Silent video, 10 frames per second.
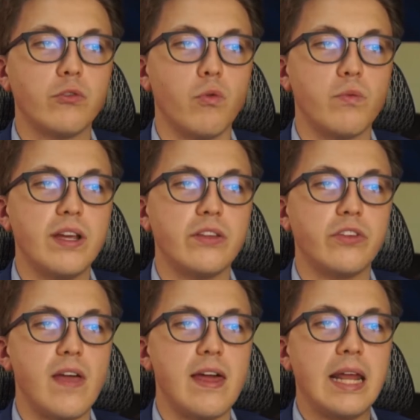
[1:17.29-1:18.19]
will
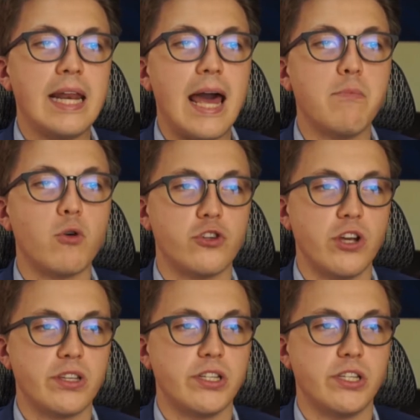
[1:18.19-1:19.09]
reinstate and add more
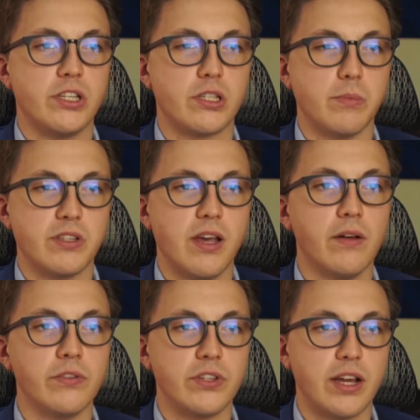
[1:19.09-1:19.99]
justices
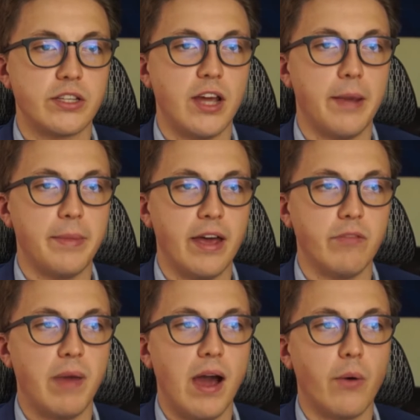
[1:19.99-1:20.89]
themselves next time they
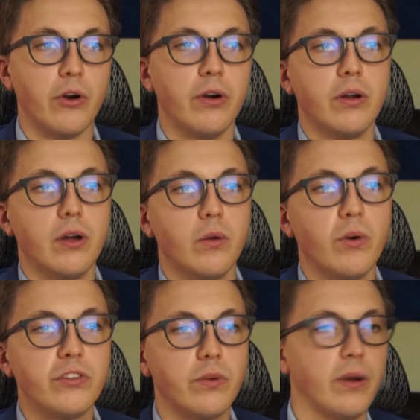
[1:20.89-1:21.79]
have power.
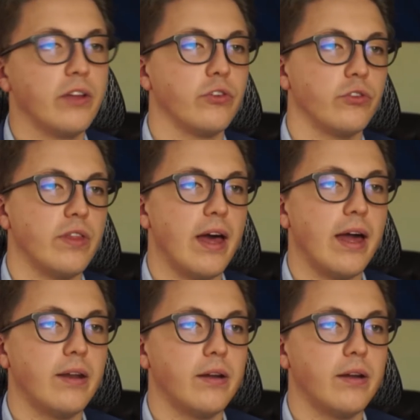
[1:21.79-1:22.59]
What's your answer to that?